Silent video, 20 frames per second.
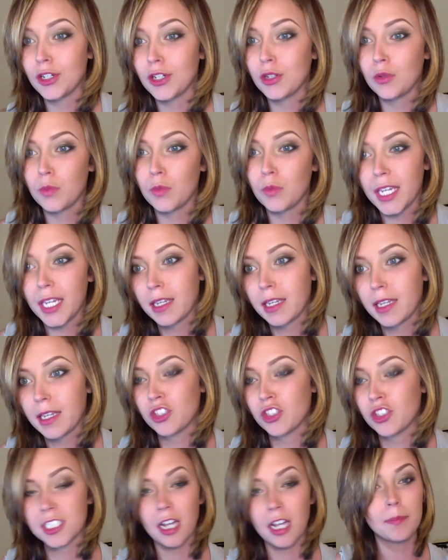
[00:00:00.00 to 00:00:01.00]
week. Just
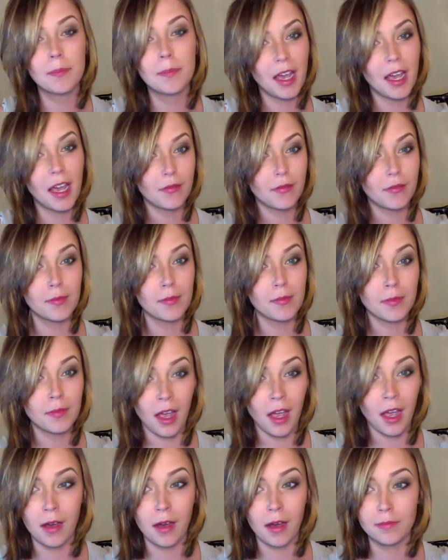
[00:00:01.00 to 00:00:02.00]
got back
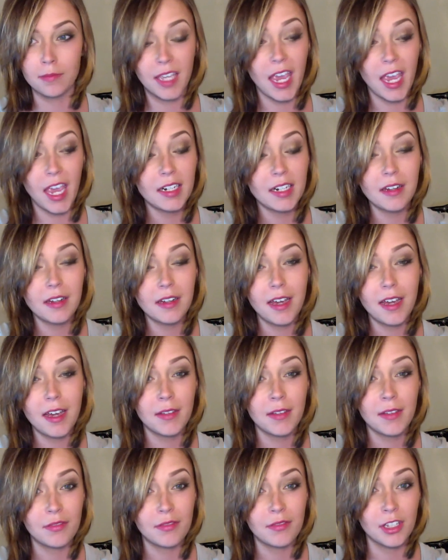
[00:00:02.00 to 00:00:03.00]
from Canada and
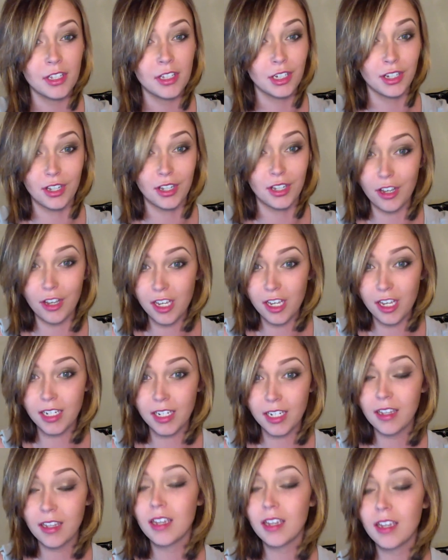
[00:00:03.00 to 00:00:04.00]
feeling good,
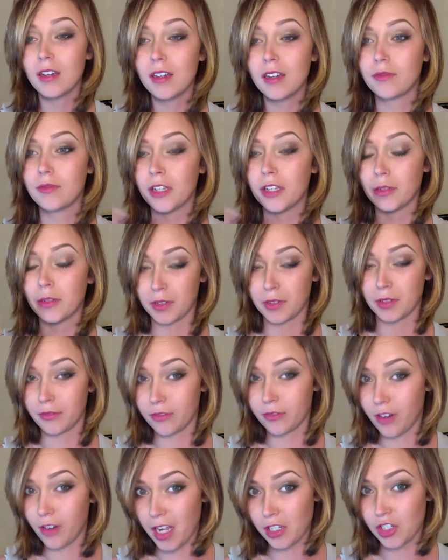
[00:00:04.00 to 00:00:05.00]
feeling
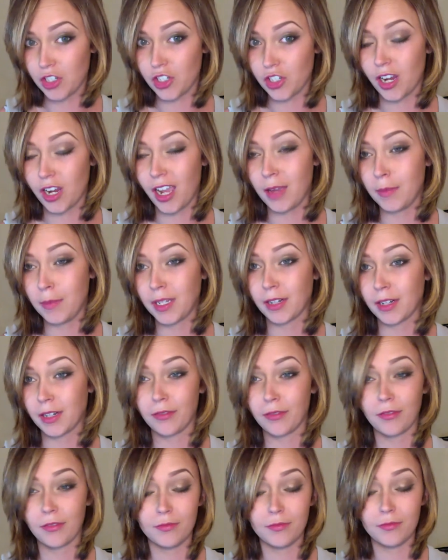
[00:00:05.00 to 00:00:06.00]
refreshed. I made a
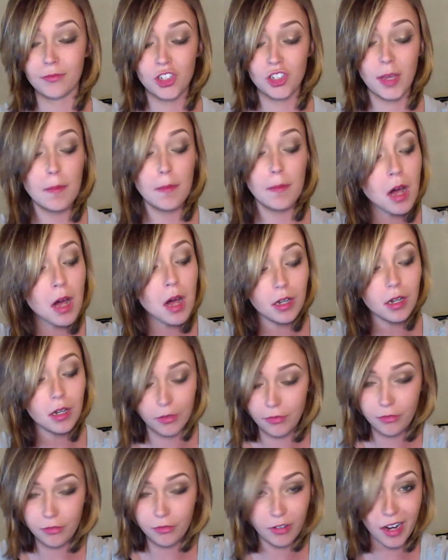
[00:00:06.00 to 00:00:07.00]
chipmunk
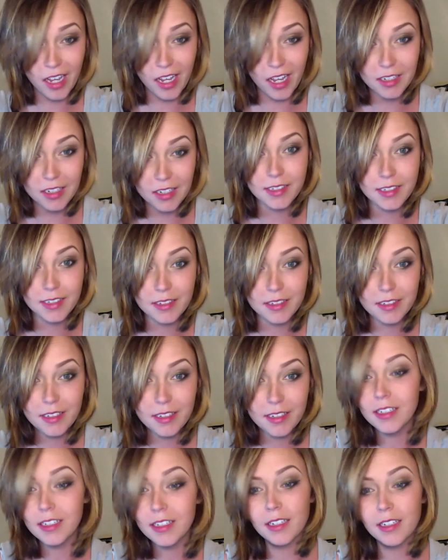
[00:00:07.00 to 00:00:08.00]
friend.
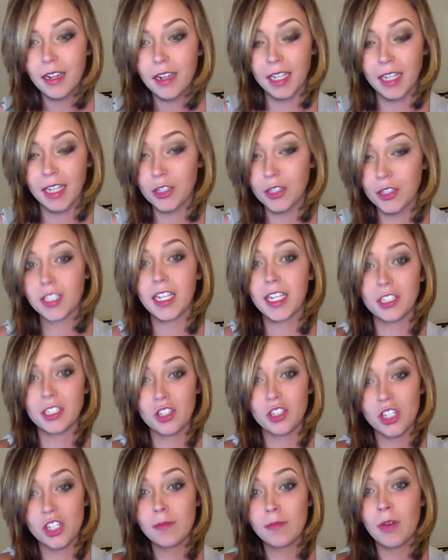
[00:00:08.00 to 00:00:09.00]
I literally had a
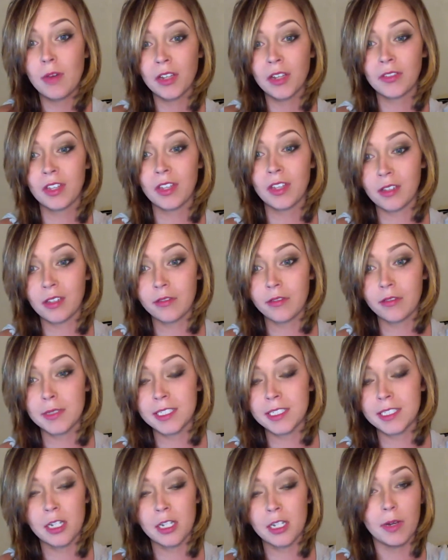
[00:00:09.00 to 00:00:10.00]
chipmunk that loved me
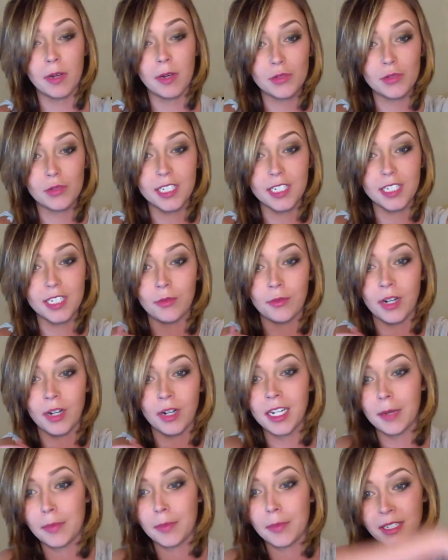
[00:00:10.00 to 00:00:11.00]
so much it was like running up
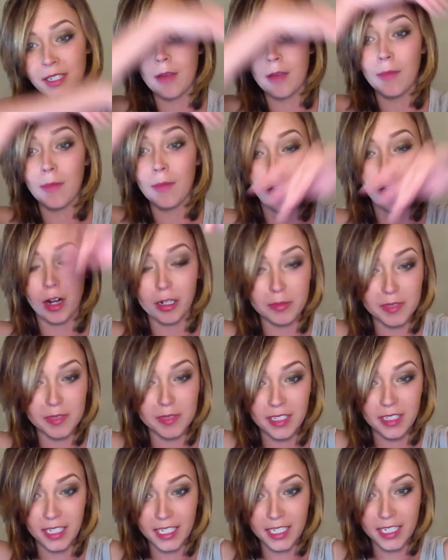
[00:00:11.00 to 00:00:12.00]
and down my arms and
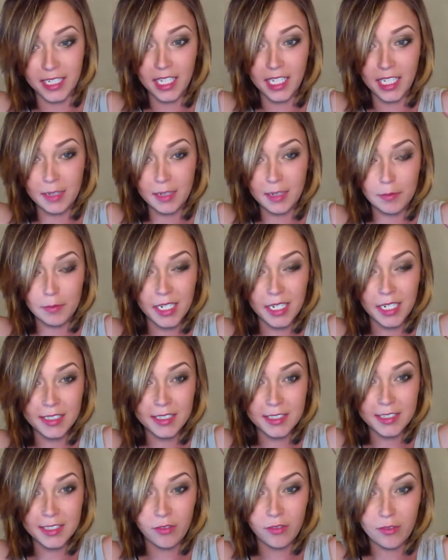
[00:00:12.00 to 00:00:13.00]
like eating peanuts
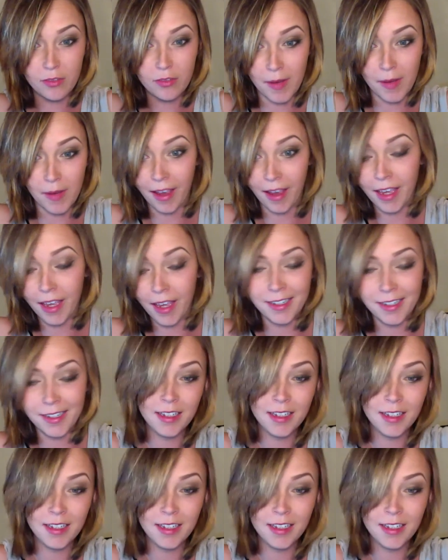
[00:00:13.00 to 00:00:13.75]
off of my head,